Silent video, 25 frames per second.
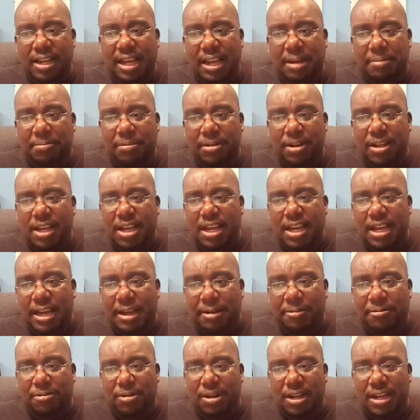Am, eh,
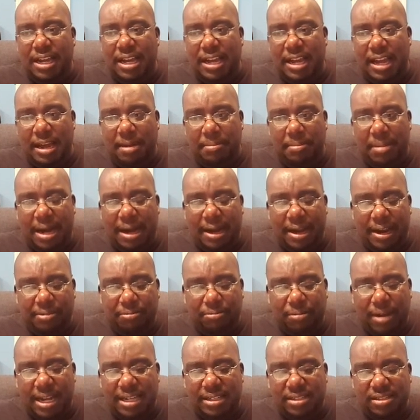eh, am I
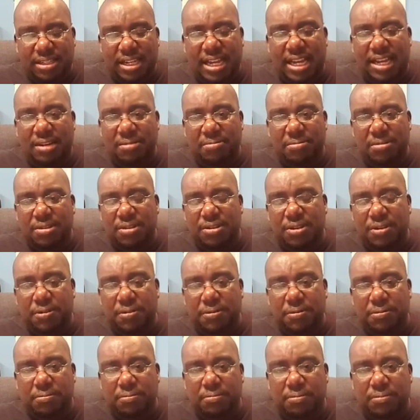in right standing with you?